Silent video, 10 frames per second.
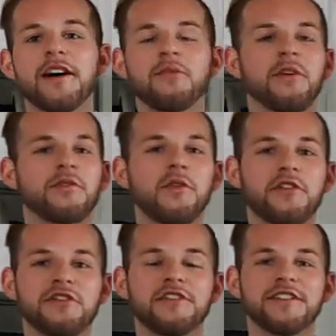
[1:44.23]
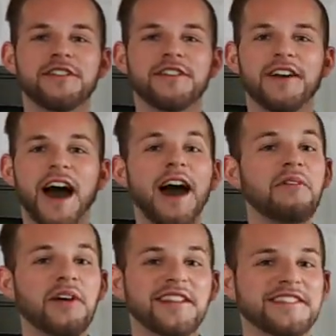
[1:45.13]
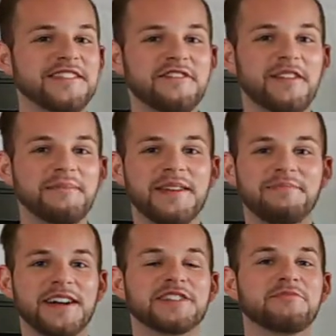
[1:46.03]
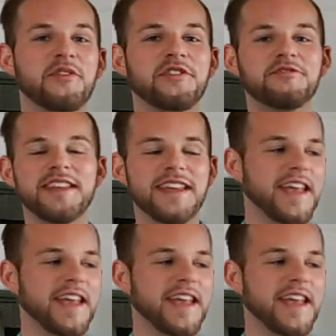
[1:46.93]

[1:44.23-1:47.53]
Well, of course, I wanted to do something much more unique,